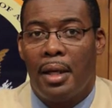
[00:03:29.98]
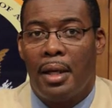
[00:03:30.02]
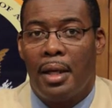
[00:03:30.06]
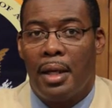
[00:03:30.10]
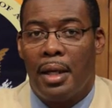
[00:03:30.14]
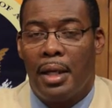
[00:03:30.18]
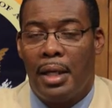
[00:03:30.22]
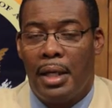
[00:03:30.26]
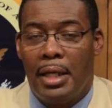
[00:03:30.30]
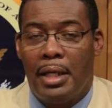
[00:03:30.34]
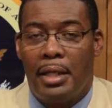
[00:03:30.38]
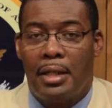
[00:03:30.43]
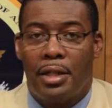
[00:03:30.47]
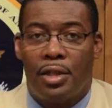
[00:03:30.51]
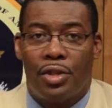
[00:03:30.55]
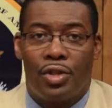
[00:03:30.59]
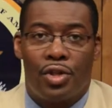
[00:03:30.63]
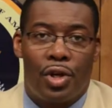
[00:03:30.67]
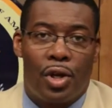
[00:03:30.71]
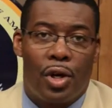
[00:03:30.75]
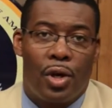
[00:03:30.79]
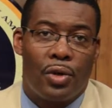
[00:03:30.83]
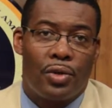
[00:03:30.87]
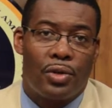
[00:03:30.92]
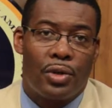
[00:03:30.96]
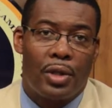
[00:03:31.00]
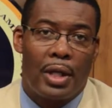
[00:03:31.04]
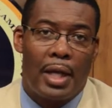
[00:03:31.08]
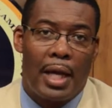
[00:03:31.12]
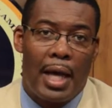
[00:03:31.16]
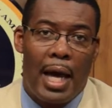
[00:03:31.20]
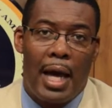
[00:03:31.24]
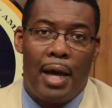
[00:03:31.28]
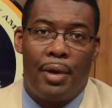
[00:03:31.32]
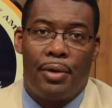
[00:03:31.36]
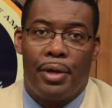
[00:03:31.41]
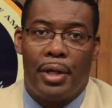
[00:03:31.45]
at least in Charleston
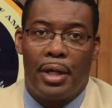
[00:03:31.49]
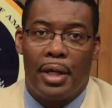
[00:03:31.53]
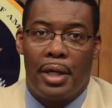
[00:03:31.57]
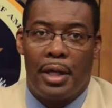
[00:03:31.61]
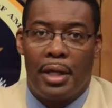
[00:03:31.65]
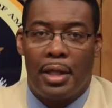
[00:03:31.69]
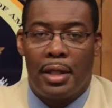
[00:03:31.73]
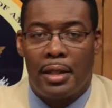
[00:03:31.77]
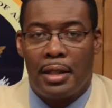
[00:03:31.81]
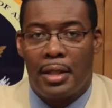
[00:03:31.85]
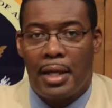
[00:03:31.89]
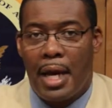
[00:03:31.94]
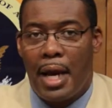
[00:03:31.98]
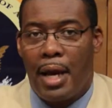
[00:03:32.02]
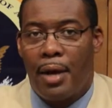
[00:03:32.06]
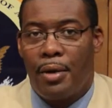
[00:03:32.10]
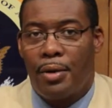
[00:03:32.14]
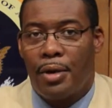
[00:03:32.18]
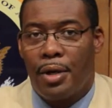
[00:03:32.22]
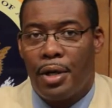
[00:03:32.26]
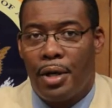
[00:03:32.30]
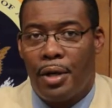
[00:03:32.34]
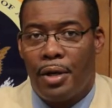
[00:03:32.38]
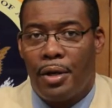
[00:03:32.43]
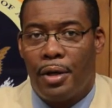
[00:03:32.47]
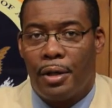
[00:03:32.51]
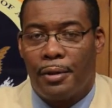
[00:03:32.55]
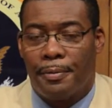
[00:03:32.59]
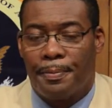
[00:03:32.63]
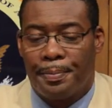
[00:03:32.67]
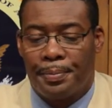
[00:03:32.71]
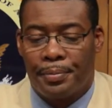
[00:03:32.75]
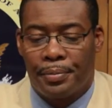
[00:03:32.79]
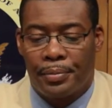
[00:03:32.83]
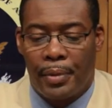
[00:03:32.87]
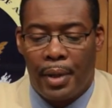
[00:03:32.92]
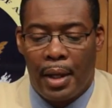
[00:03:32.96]
County, is now gone.
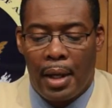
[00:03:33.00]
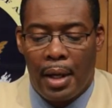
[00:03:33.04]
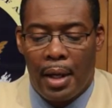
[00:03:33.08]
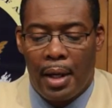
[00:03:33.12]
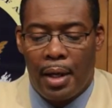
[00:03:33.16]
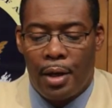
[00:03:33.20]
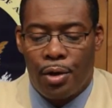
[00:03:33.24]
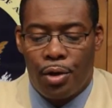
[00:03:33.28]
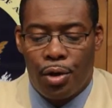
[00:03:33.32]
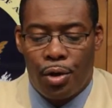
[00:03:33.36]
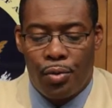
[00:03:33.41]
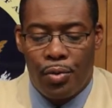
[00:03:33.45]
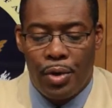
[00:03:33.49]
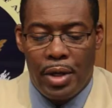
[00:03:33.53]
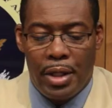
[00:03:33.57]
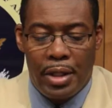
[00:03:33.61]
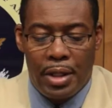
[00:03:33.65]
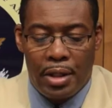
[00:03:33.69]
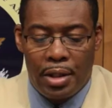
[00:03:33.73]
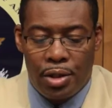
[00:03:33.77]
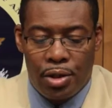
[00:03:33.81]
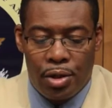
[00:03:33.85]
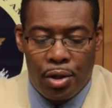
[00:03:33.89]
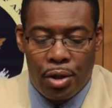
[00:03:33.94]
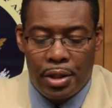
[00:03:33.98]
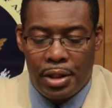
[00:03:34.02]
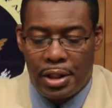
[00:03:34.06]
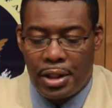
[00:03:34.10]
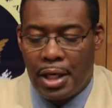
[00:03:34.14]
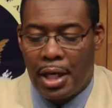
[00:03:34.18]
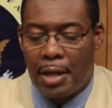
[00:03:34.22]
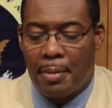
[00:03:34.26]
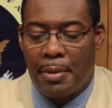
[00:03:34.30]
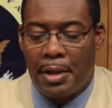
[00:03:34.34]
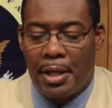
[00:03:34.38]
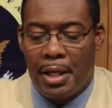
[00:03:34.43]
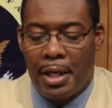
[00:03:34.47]
I'm going to read this short
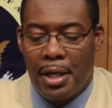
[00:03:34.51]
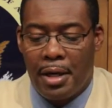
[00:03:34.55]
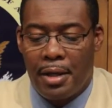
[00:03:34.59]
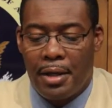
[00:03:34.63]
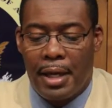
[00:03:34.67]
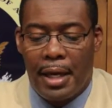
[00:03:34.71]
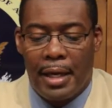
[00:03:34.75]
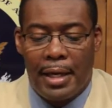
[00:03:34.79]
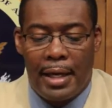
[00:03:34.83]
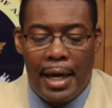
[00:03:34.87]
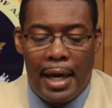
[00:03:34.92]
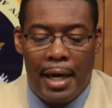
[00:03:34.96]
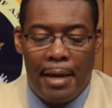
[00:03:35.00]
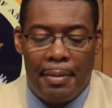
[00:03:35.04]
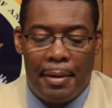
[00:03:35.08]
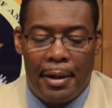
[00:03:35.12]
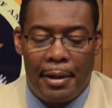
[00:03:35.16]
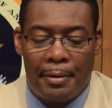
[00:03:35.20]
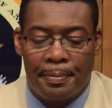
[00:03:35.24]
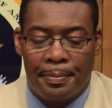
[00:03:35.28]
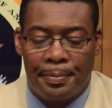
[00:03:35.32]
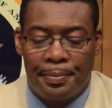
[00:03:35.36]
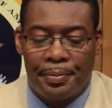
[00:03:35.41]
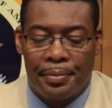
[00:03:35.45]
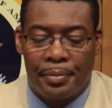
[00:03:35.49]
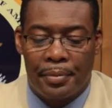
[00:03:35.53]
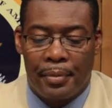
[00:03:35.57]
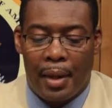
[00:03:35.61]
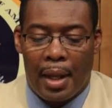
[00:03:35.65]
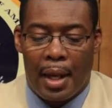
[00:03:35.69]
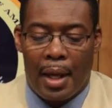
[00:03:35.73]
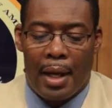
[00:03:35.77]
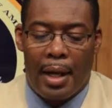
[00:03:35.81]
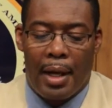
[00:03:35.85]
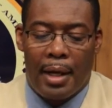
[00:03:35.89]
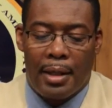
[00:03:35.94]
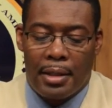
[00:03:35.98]
segment here that came in.
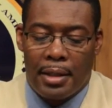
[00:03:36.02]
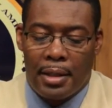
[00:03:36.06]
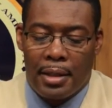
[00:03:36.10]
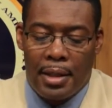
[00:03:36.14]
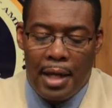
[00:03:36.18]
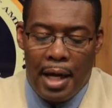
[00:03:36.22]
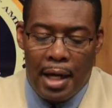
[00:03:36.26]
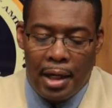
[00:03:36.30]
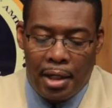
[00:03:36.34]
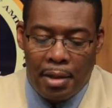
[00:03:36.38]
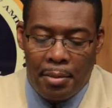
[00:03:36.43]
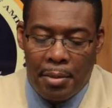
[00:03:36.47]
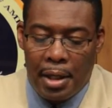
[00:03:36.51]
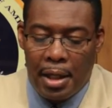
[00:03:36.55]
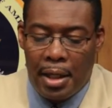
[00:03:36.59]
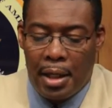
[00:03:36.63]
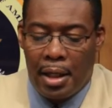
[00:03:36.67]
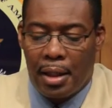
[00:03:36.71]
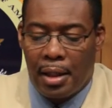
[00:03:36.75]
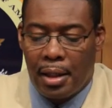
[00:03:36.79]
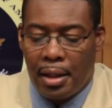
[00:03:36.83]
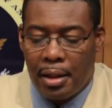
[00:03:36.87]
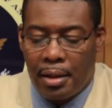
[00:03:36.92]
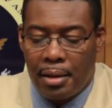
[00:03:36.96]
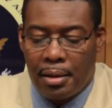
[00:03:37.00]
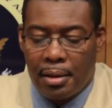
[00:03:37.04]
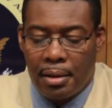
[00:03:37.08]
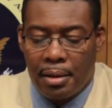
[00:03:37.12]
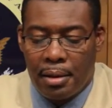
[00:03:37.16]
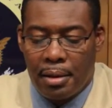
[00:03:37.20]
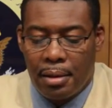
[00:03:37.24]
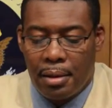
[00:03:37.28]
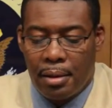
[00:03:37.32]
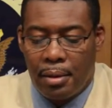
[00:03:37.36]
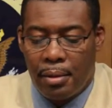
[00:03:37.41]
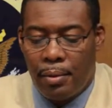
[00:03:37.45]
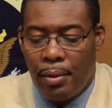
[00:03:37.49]
All right, it says, Dr. McGinley,
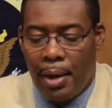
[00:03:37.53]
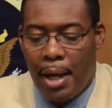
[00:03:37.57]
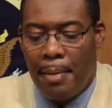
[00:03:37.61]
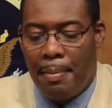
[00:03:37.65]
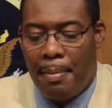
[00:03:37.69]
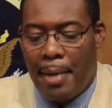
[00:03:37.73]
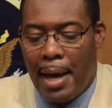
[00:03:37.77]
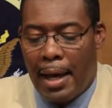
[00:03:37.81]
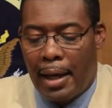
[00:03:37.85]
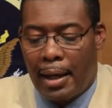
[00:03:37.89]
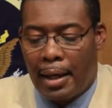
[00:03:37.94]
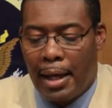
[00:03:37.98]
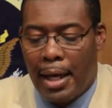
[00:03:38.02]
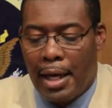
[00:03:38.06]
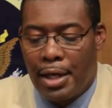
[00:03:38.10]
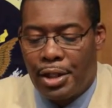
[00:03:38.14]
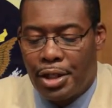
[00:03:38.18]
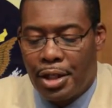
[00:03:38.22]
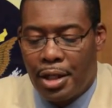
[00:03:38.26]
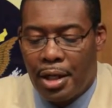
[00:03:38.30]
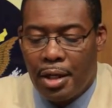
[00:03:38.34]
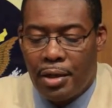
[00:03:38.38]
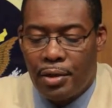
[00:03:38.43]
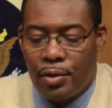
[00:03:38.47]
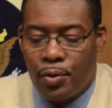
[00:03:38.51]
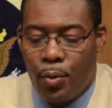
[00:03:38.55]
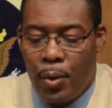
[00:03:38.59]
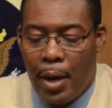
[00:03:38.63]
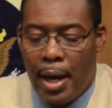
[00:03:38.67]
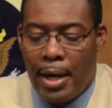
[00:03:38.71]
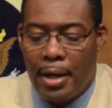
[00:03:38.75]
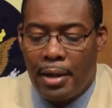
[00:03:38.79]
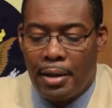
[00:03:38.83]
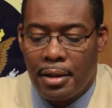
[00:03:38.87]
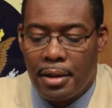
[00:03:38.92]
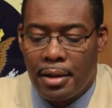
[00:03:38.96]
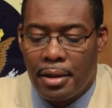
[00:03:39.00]
white backlash against
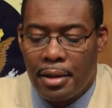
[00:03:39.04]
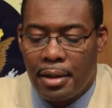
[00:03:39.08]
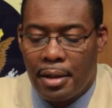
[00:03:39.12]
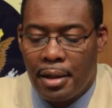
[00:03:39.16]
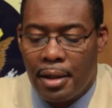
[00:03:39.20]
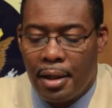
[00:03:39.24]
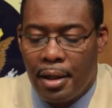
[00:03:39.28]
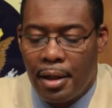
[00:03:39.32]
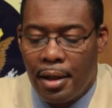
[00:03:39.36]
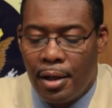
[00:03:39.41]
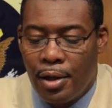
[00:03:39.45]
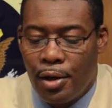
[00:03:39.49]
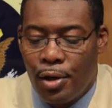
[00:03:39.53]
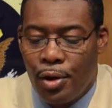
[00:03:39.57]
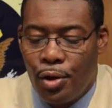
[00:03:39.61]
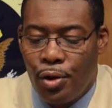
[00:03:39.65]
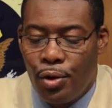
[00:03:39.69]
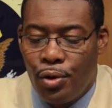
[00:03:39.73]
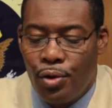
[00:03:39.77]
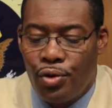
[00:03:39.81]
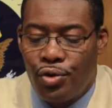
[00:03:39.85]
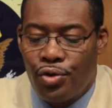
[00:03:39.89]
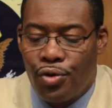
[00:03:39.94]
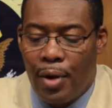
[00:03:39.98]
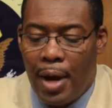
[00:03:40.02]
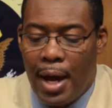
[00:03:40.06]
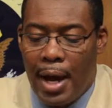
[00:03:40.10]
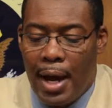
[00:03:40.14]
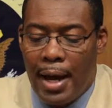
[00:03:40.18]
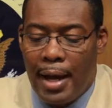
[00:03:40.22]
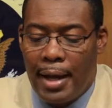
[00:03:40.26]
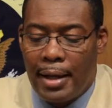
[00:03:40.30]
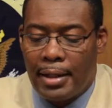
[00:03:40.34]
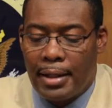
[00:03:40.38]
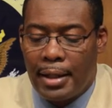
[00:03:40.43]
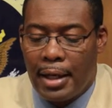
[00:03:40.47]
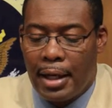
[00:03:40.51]
whites who
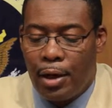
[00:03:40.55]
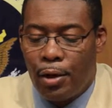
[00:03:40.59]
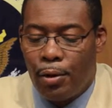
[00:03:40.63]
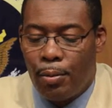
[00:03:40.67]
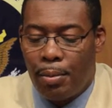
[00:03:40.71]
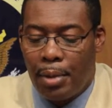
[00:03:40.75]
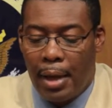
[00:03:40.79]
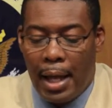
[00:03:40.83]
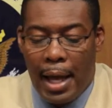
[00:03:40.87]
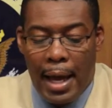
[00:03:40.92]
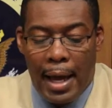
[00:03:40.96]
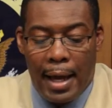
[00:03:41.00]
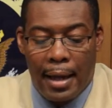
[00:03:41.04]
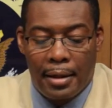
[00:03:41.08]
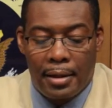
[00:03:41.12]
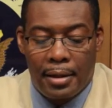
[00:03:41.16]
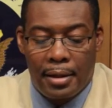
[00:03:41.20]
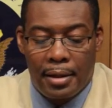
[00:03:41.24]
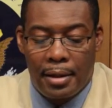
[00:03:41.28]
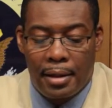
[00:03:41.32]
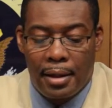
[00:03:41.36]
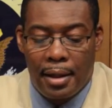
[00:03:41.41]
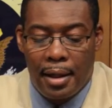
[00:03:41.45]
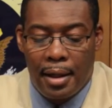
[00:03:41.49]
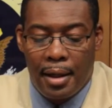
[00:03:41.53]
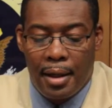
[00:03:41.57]
try to help blacks.